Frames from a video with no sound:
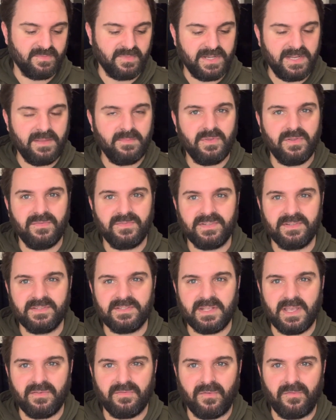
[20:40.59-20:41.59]
When he moved to the
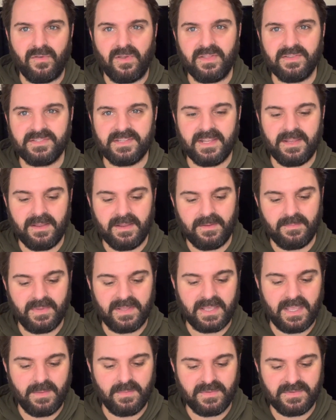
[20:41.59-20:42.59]
south of France, he
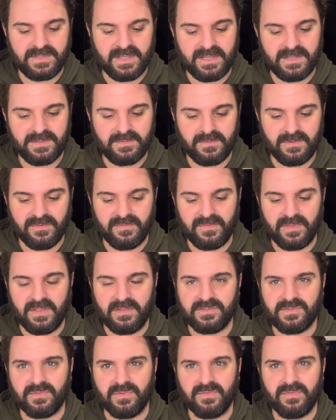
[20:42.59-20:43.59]
became obsessed with
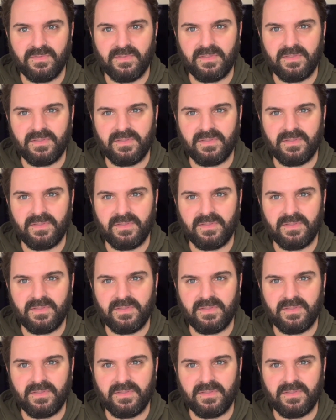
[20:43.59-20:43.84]
sort of,